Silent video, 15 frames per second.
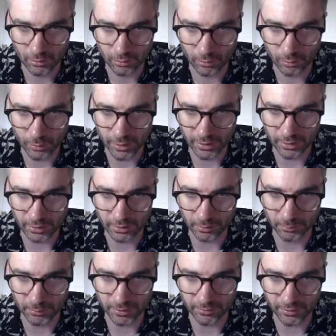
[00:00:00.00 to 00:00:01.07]
wing it a little
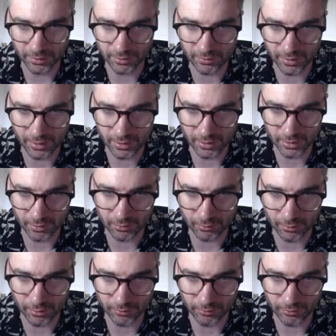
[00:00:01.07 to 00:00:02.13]
bit. So let's get it kind of
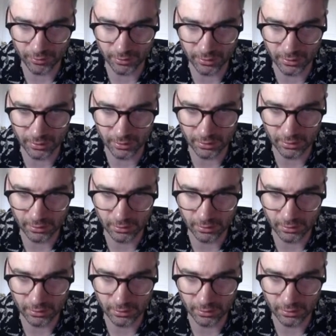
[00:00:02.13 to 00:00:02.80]
roughly